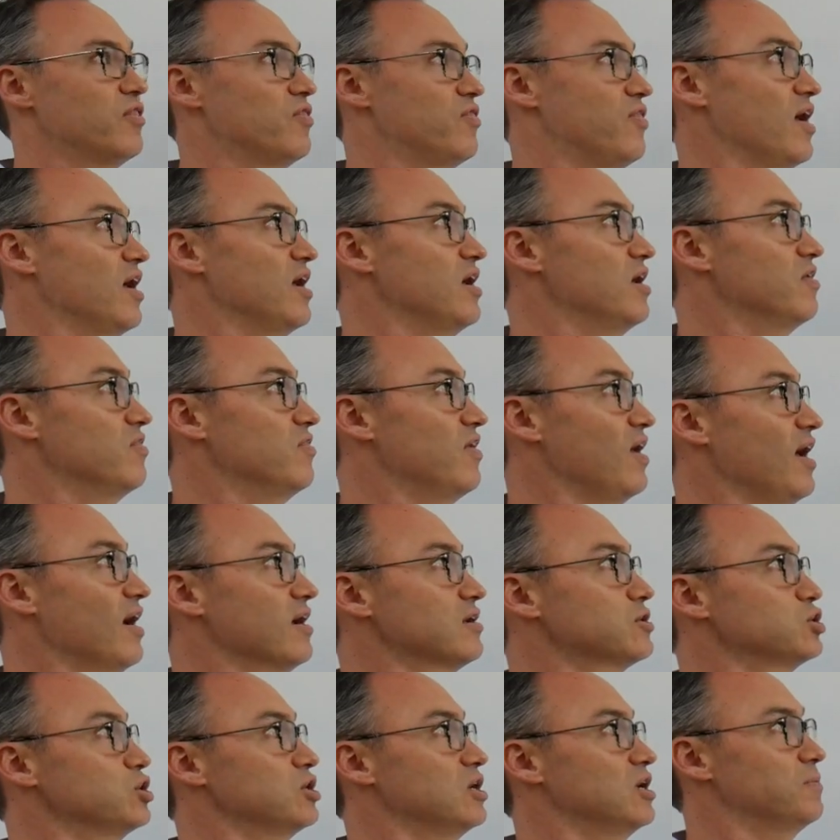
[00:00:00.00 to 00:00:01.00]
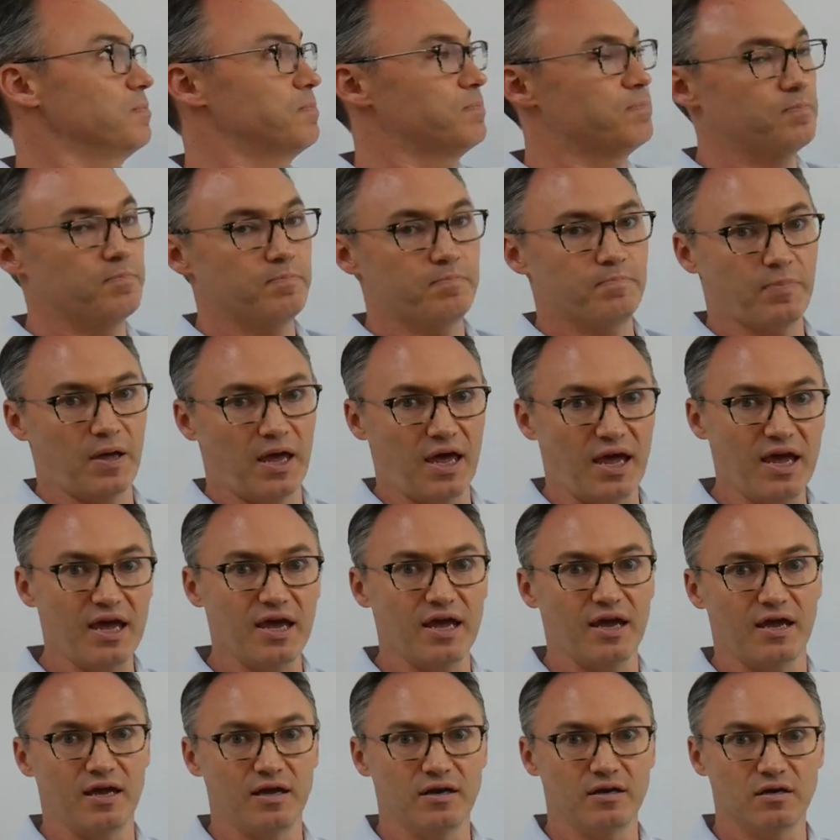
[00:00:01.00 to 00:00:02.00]
They actually get
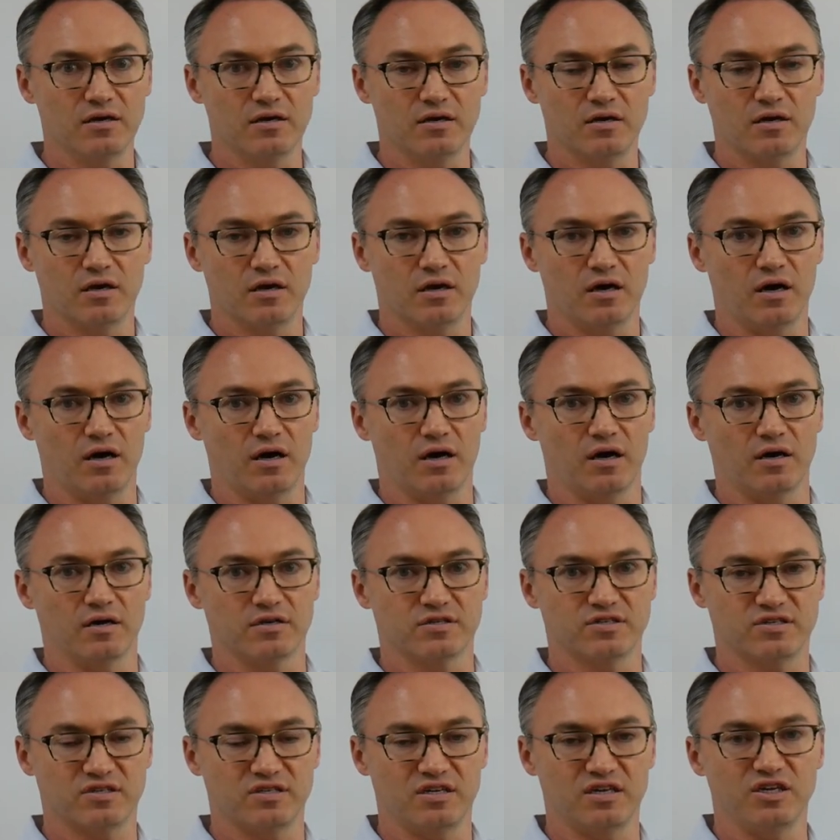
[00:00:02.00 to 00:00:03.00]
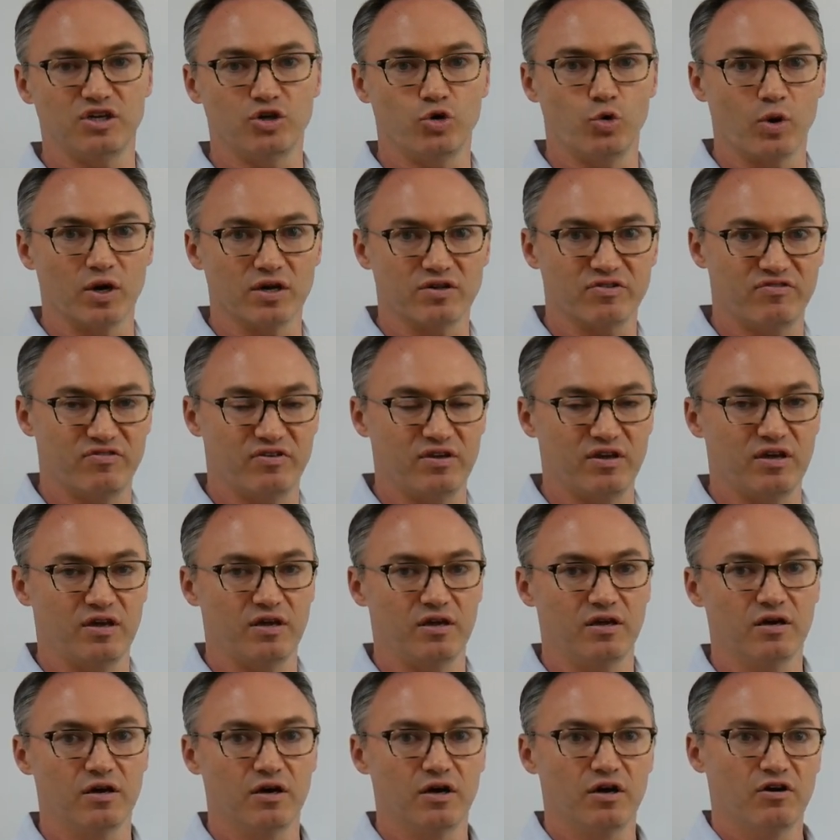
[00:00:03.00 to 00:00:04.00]
paid
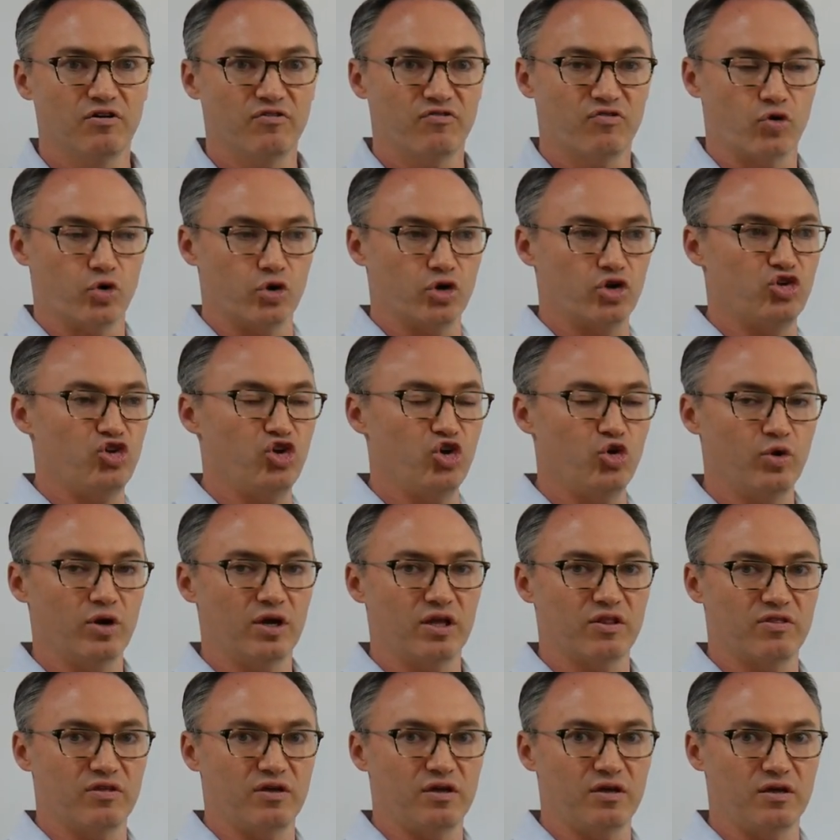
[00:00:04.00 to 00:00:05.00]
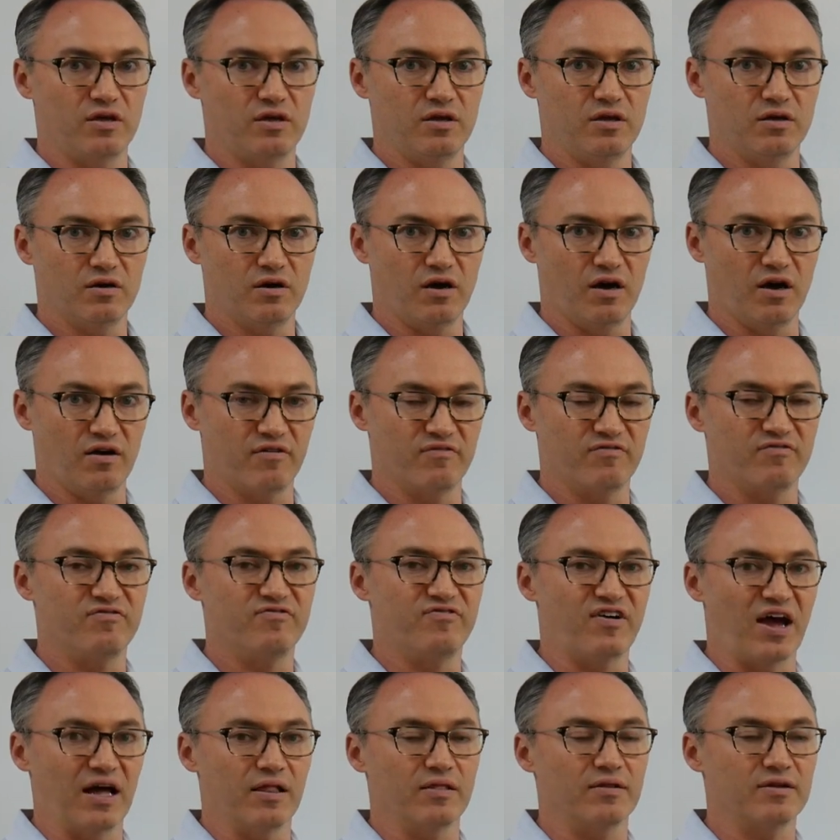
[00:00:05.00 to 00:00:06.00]
CUSD for doing the
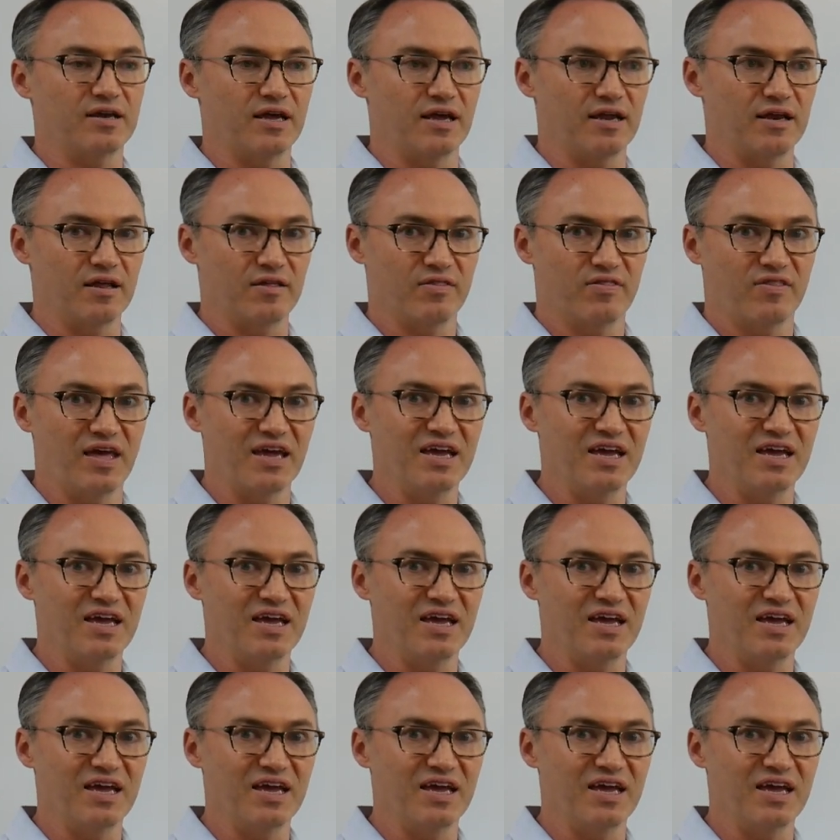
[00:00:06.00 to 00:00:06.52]
validating.